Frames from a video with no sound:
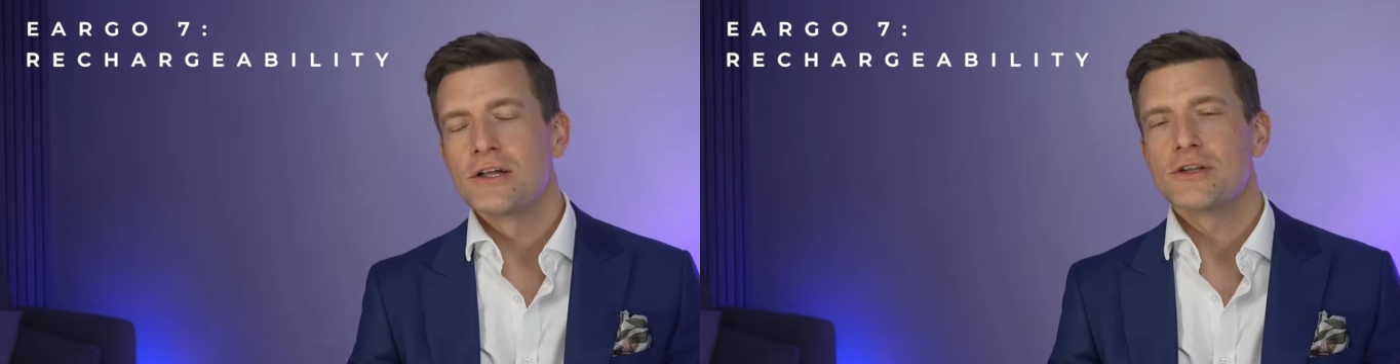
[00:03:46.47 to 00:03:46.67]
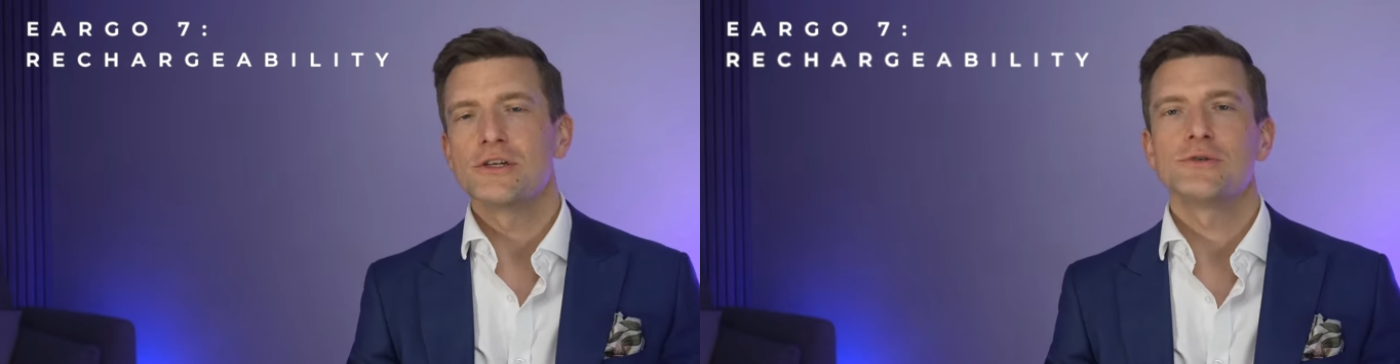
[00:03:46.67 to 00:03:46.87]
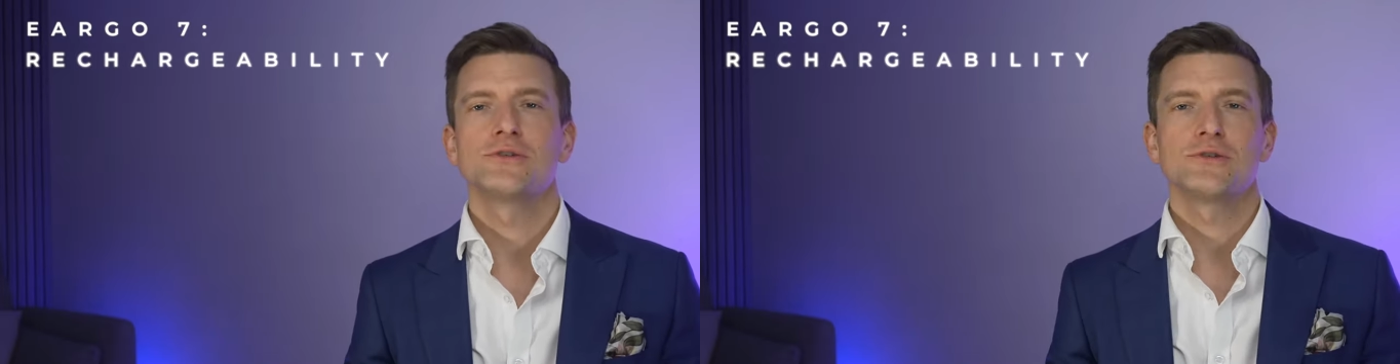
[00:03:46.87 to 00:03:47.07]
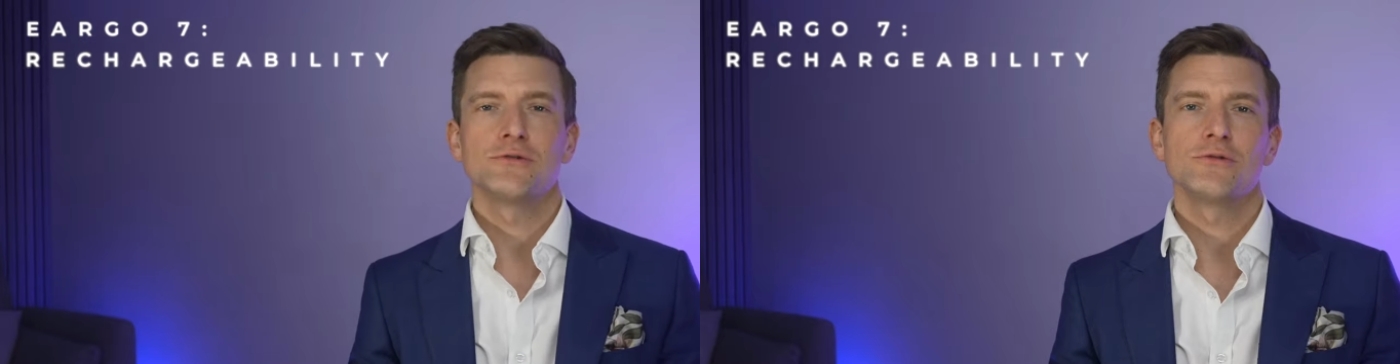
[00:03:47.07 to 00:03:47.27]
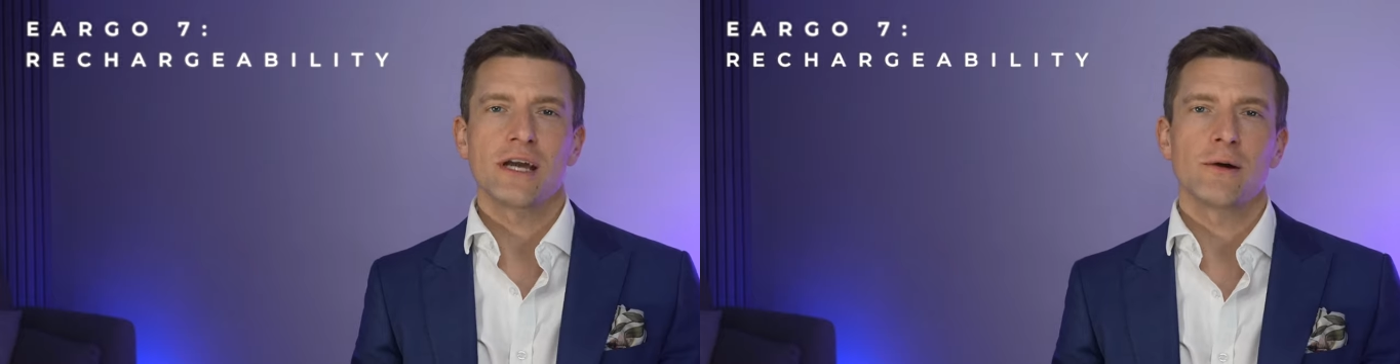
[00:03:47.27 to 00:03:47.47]
that you
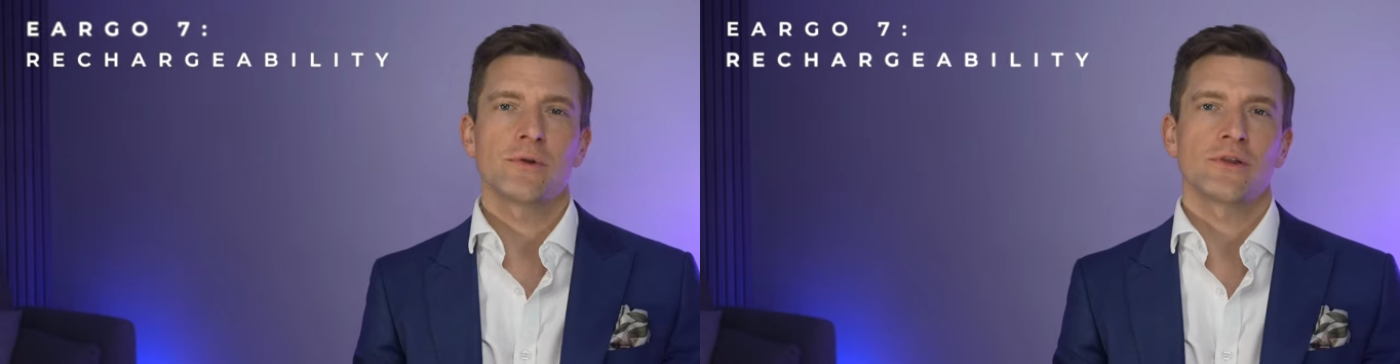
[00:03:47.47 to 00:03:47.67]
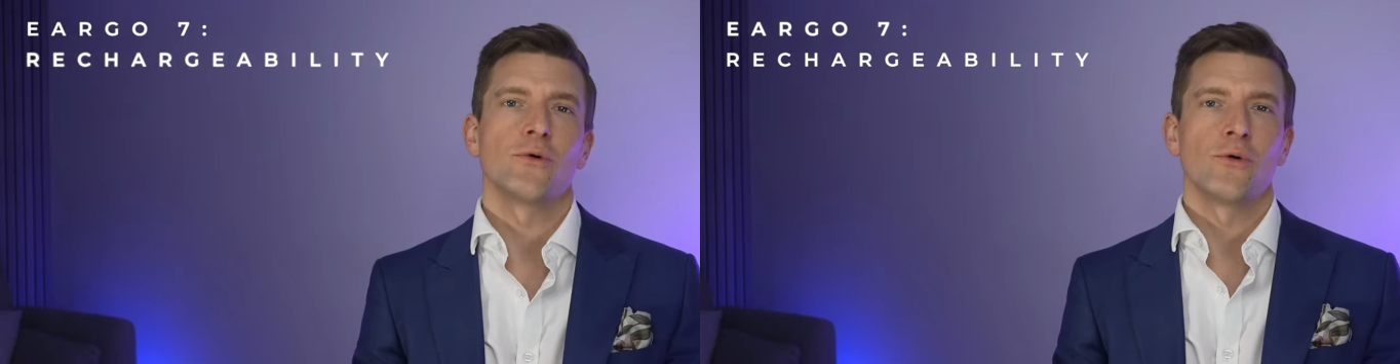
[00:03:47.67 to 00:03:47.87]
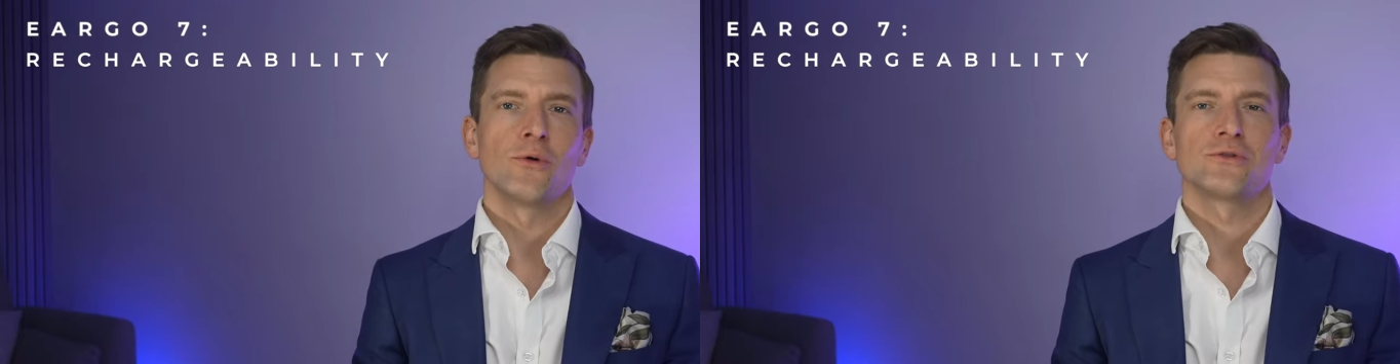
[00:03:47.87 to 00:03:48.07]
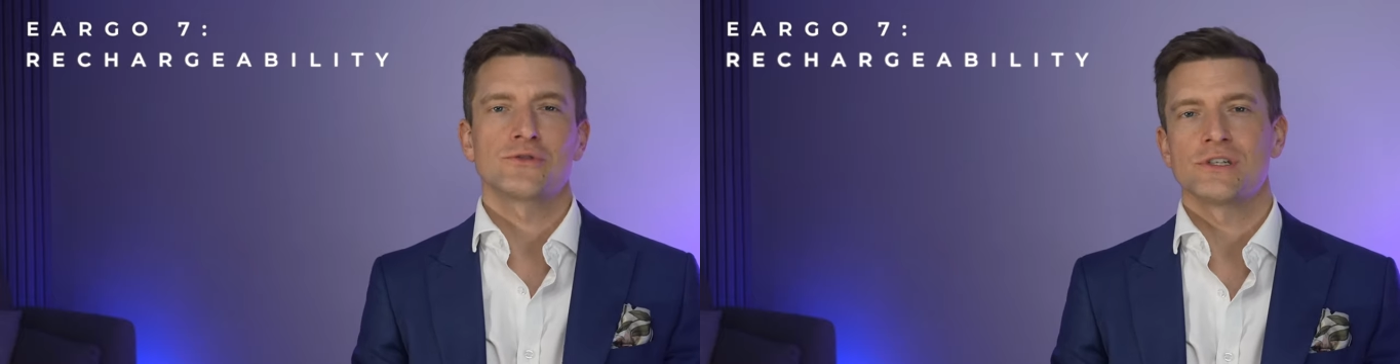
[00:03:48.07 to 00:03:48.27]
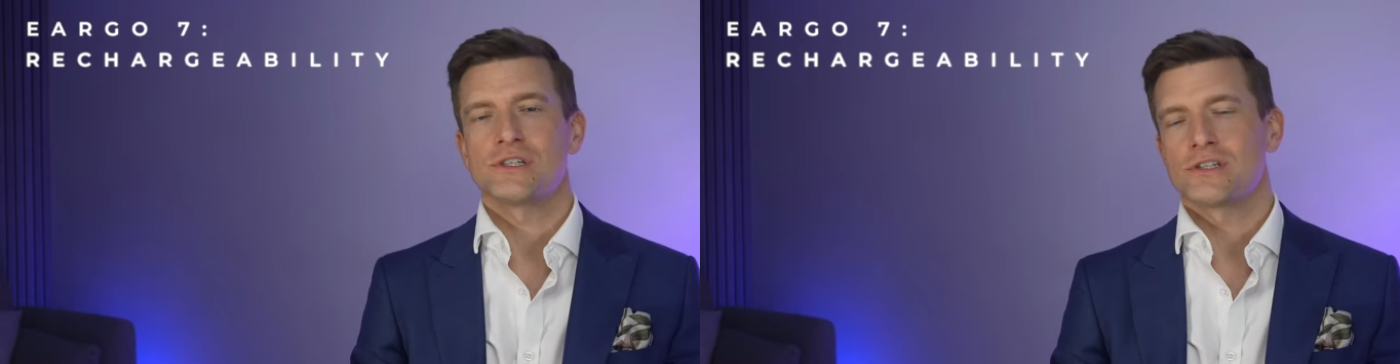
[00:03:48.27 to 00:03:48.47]
do get with all
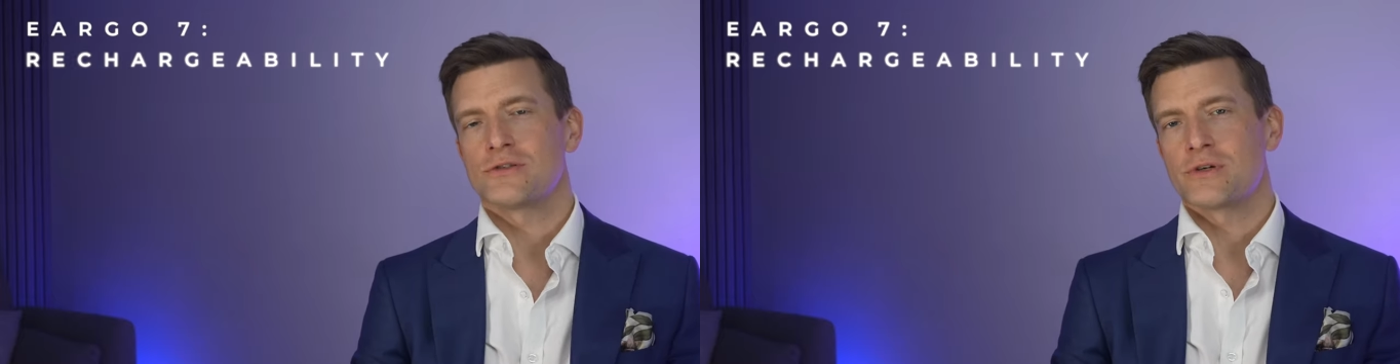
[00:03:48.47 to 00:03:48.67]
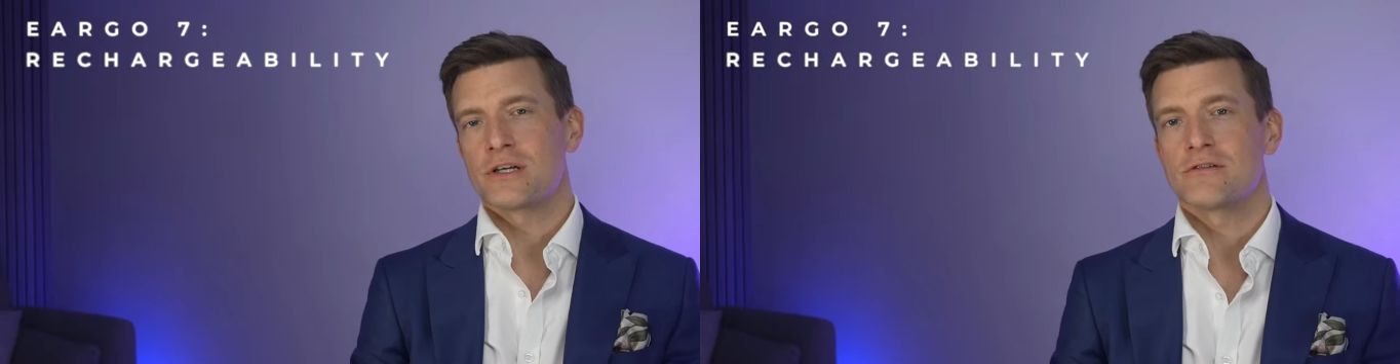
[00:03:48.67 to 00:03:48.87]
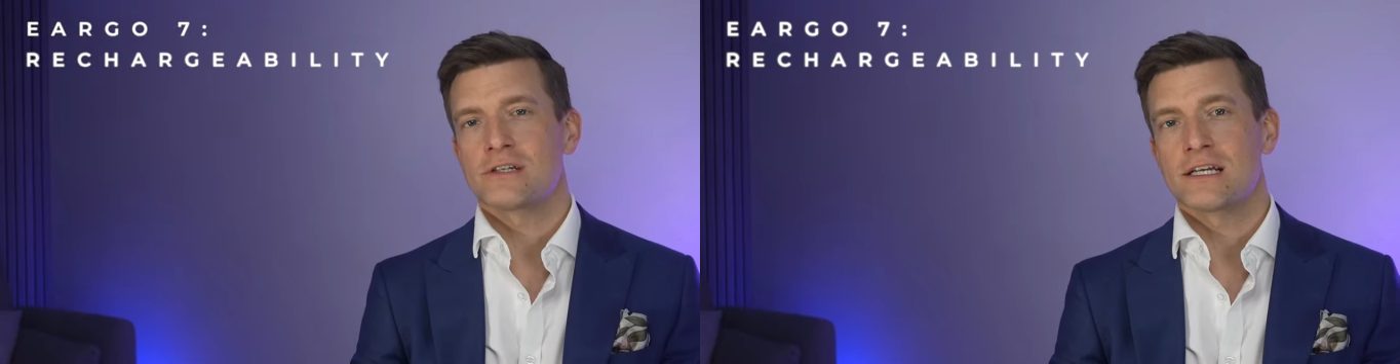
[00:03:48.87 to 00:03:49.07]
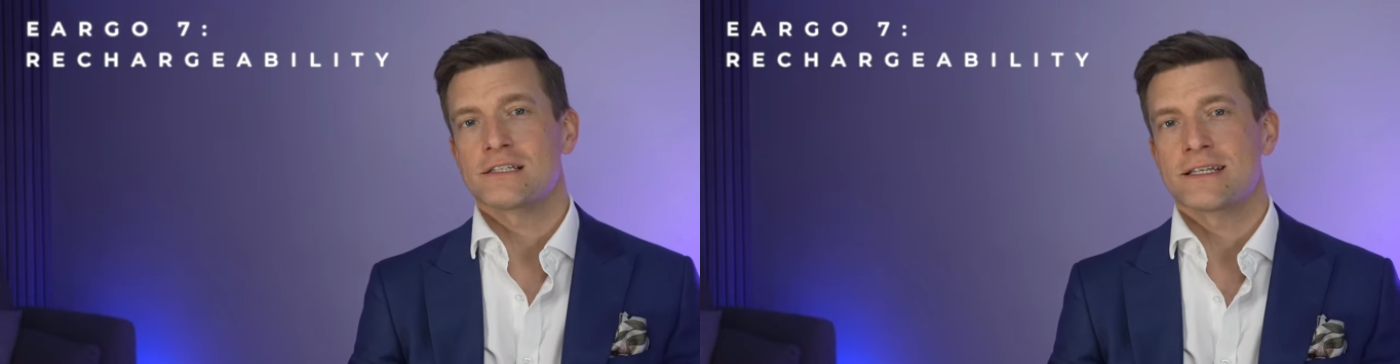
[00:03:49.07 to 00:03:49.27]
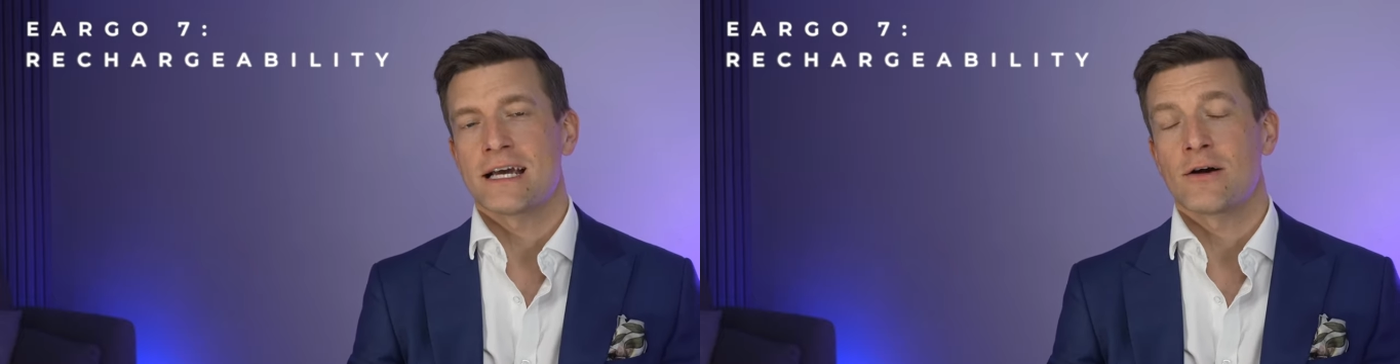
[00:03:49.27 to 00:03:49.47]
traditional hearing
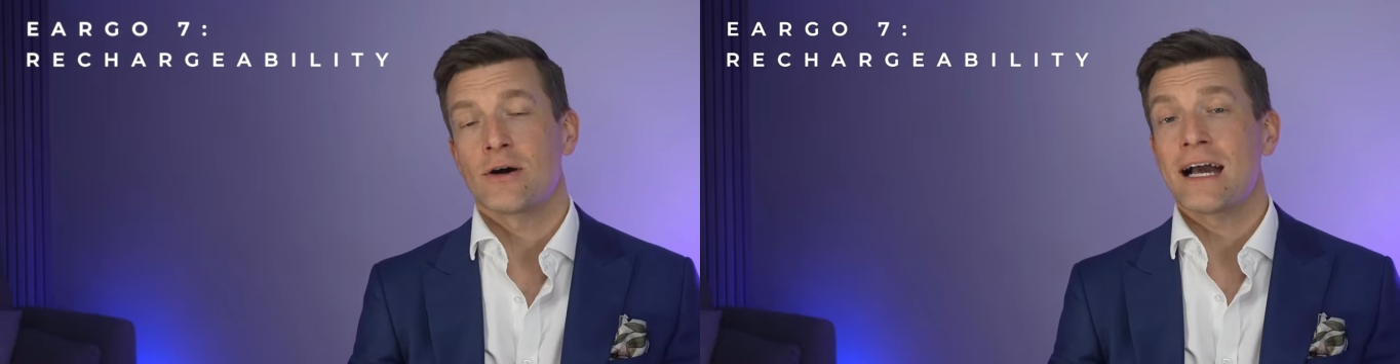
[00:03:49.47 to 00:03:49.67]
aids now